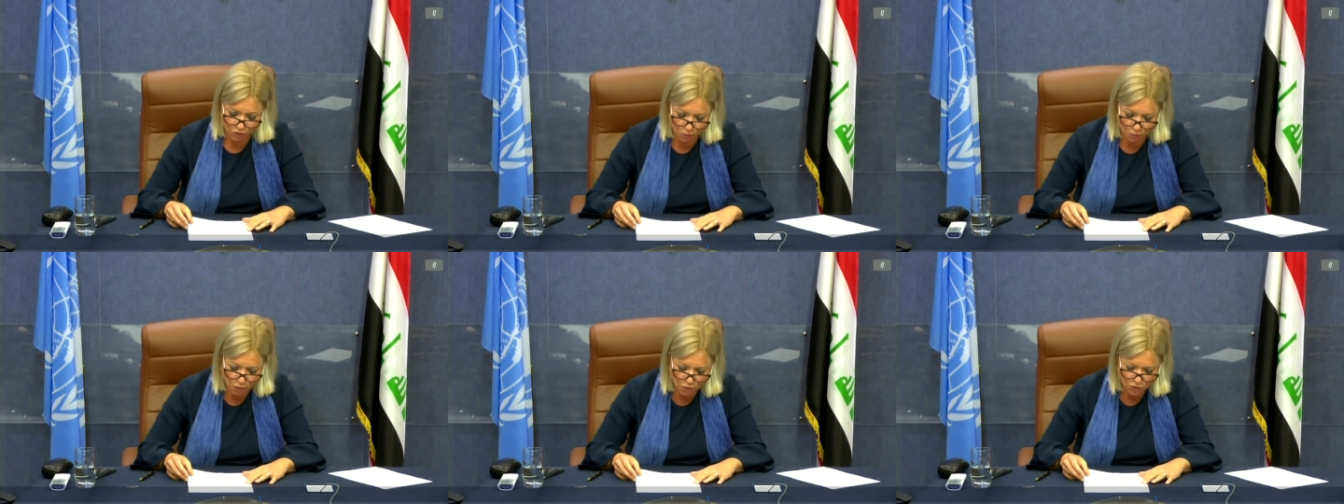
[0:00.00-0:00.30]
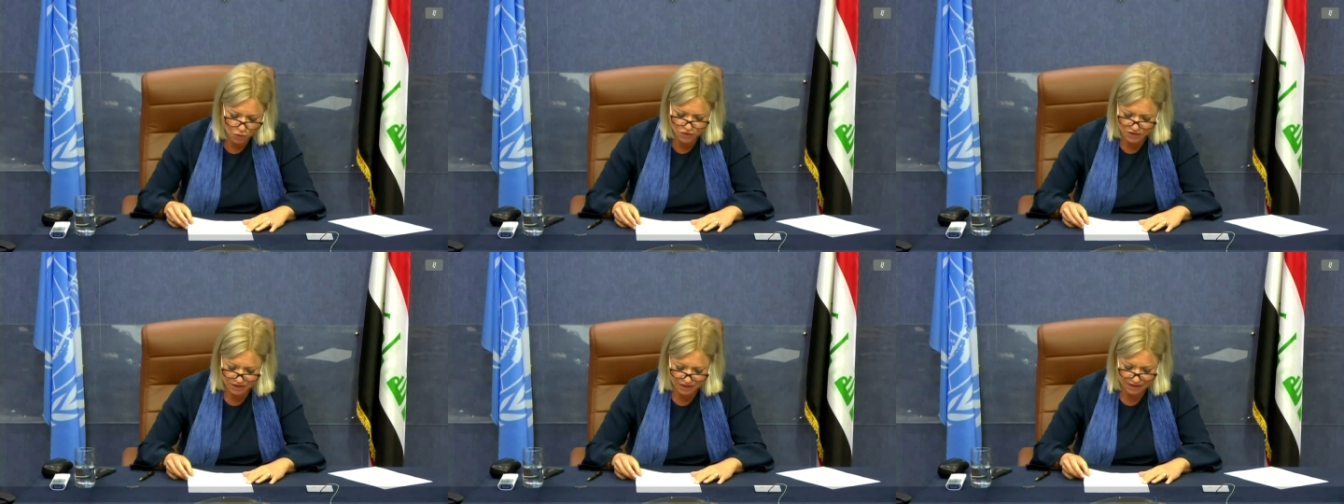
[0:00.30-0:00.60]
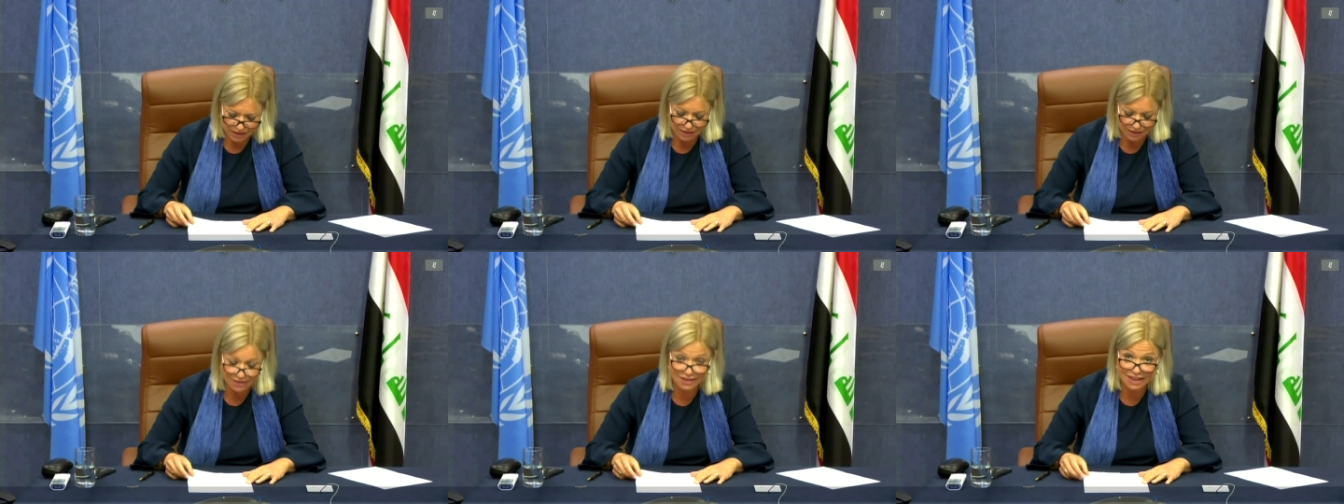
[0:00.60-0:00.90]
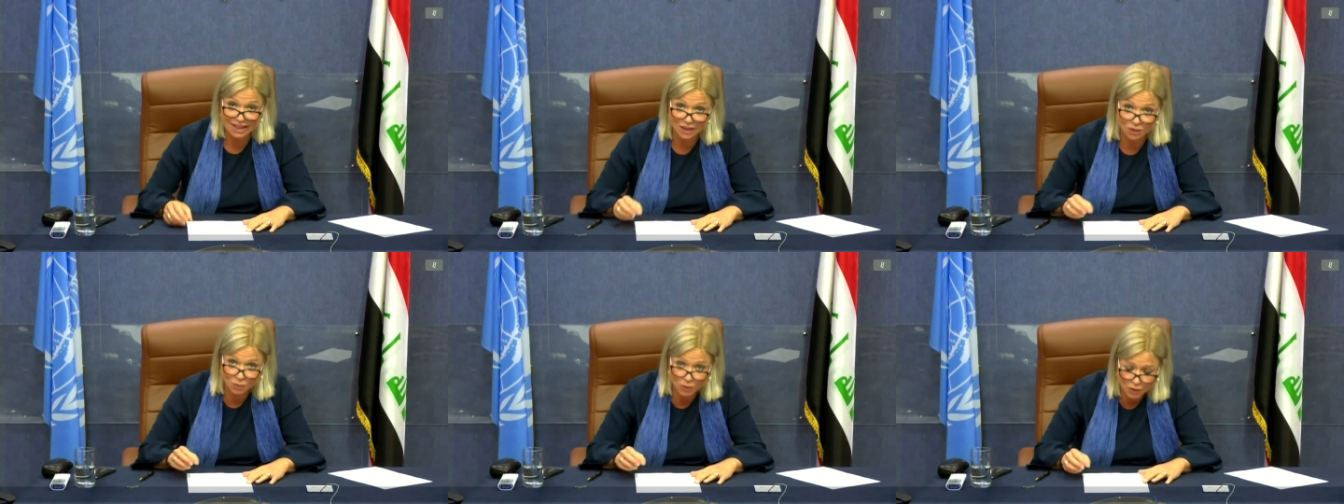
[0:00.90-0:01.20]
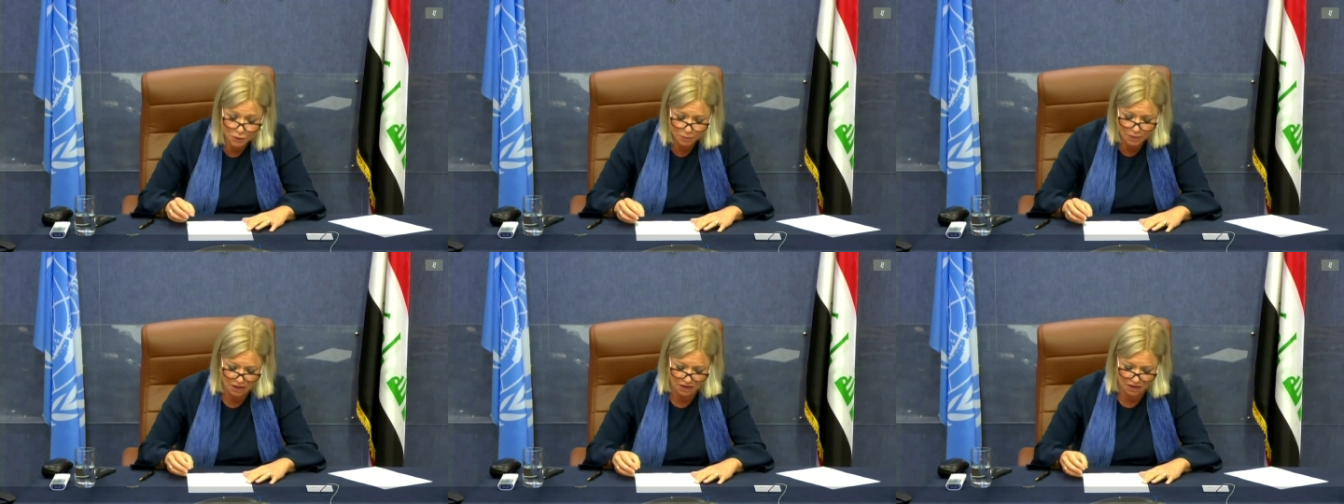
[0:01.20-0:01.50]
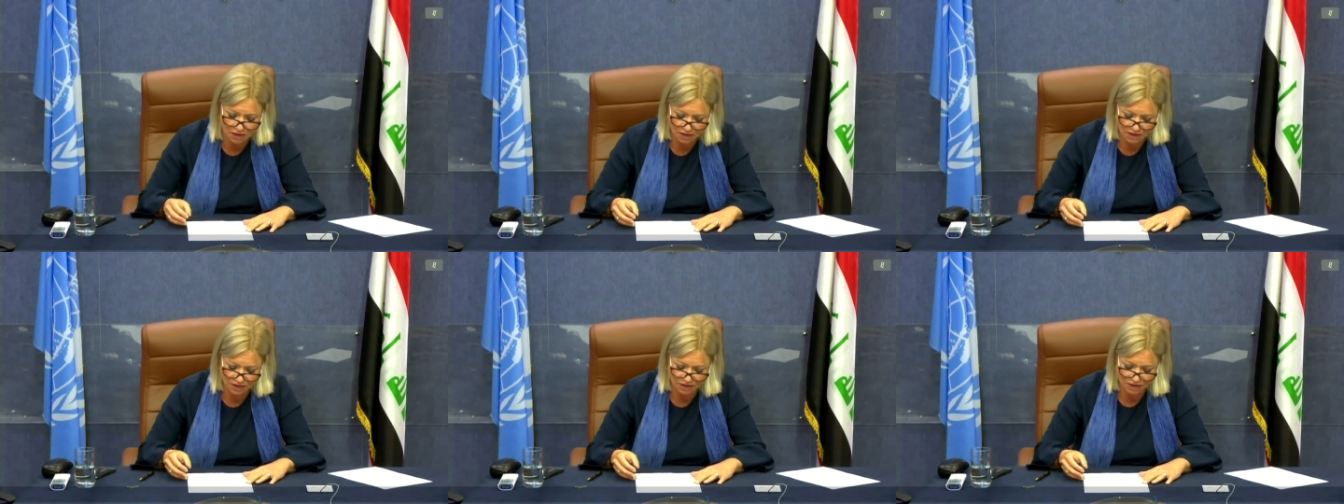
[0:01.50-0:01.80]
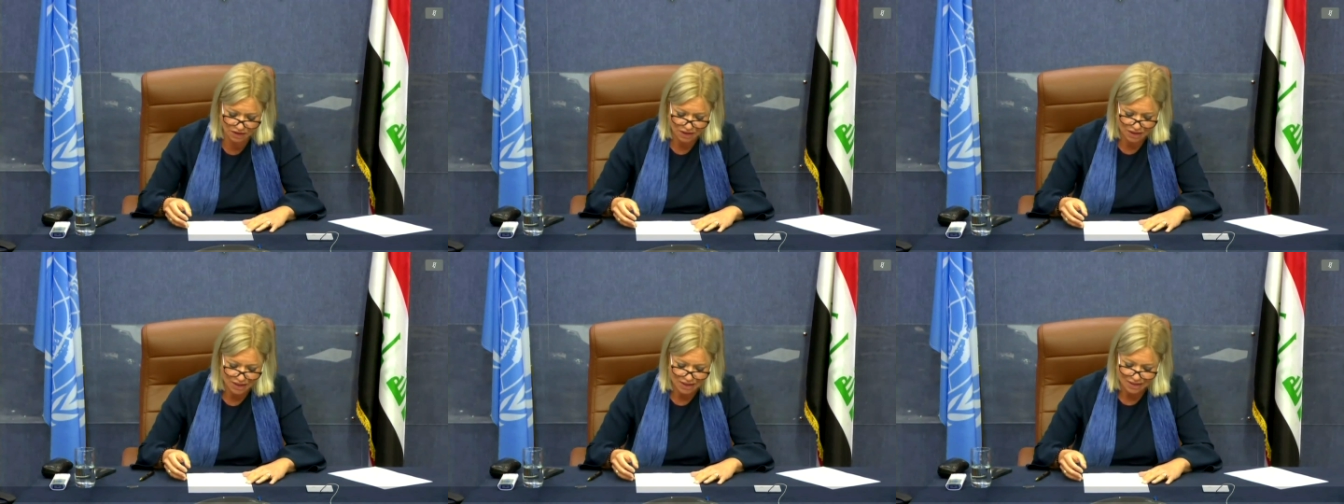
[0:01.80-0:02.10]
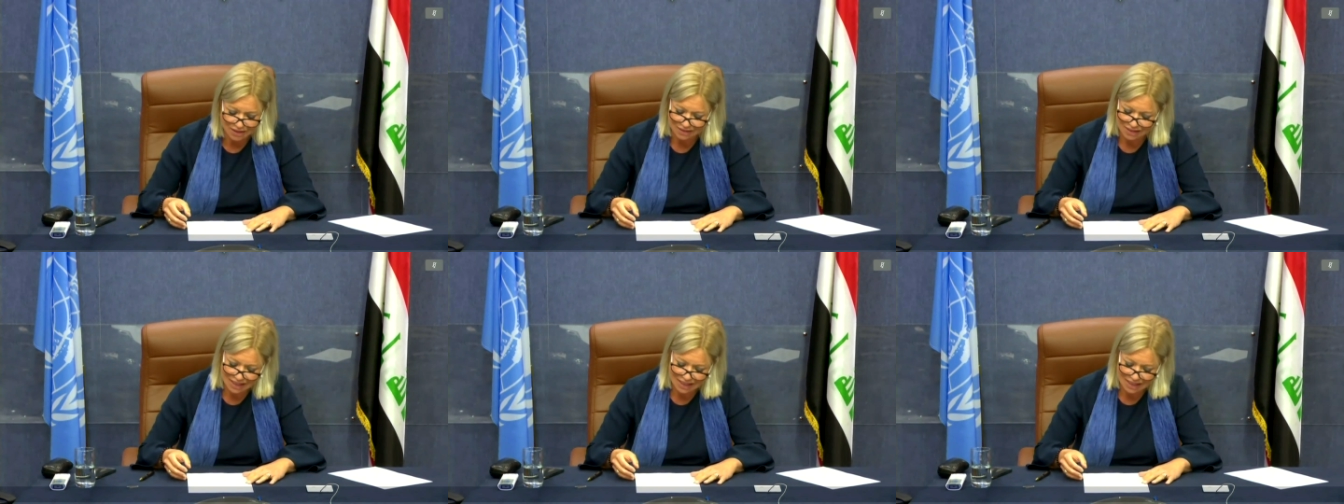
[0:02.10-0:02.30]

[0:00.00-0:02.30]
from all sides, it will be harder